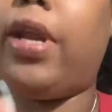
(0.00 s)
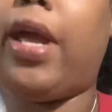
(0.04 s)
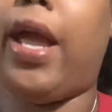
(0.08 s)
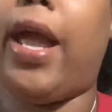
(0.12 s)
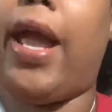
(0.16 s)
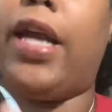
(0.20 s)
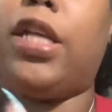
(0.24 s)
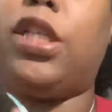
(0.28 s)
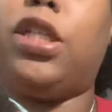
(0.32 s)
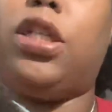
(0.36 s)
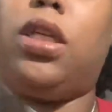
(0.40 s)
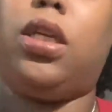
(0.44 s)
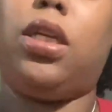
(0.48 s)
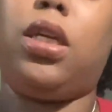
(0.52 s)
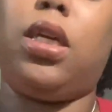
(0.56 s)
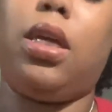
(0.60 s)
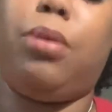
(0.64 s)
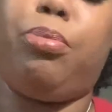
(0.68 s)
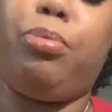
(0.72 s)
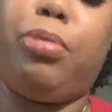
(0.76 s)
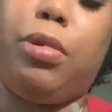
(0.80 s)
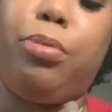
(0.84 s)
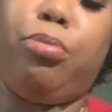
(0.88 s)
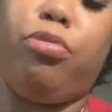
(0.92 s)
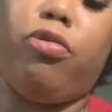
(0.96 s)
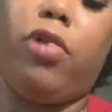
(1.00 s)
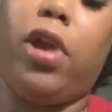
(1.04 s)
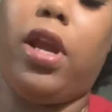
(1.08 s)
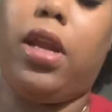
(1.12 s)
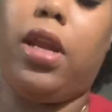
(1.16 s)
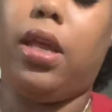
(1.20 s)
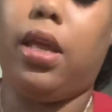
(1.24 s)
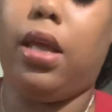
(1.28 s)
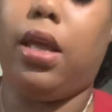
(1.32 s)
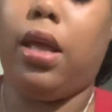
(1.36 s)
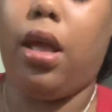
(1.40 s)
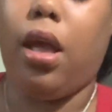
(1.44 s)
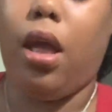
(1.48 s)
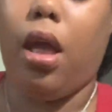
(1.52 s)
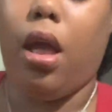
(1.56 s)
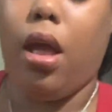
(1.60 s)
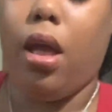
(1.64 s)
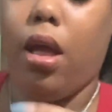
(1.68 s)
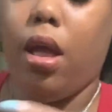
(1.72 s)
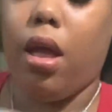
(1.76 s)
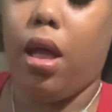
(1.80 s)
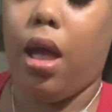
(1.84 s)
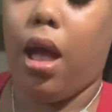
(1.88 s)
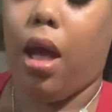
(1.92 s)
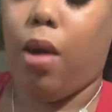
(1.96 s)
I actually keep it braided.
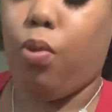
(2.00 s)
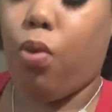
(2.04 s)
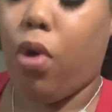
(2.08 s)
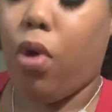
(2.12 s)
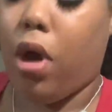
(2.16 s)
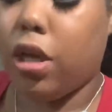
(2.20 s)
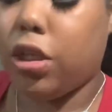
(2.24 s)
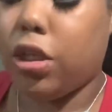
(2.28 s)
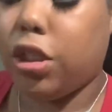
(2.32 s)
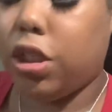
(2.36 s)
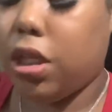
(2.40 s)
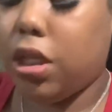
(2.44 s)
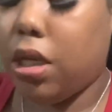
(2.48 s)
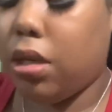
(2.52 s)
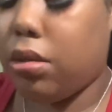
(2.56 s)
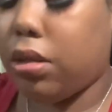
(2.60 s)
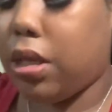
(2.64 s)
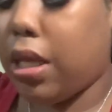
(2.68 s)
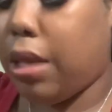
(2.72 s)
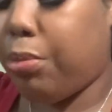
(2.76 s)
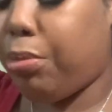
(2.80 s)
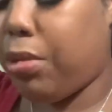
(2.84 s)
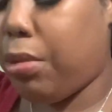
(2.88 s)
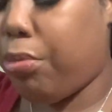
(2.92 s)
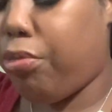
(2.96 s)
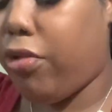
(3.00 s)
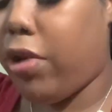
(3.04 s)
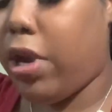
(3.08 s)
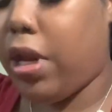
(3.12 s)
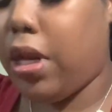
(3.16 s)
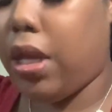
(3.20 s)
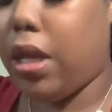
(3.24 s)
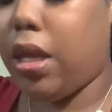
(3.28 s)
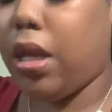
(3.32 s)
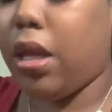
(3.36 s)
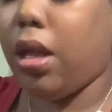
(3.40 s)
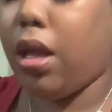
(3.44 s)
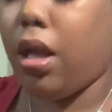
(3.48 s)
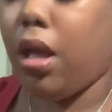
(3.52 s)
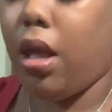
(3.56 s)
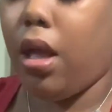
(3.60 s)
I wash it, keep it braided.